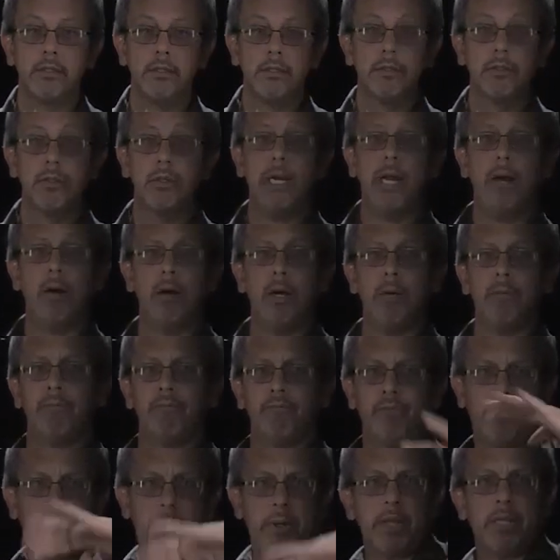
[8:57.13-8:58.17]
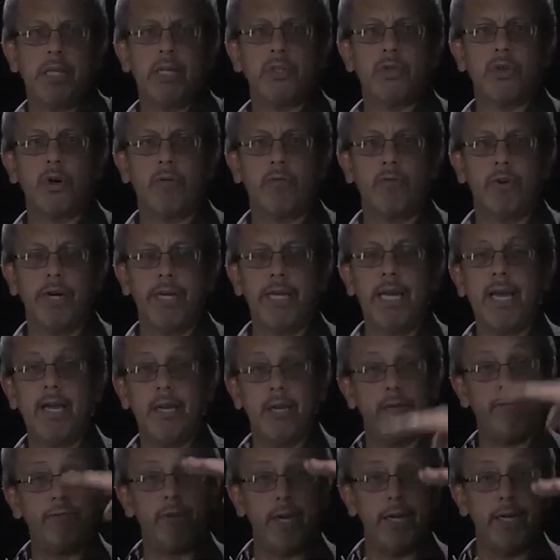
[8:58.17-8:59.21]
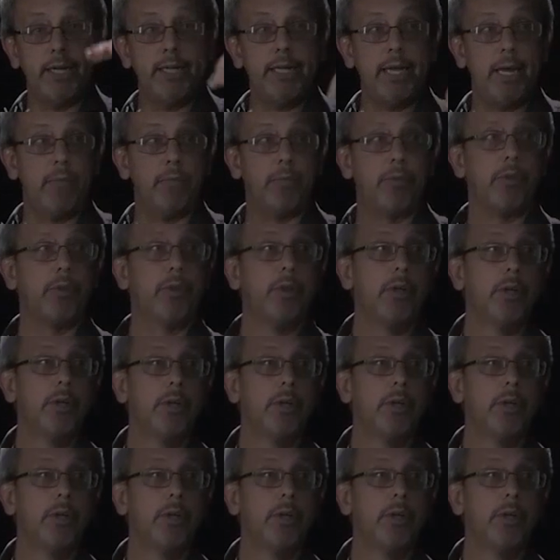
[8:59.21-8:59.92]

So now I'm flipping things over again to find a depth.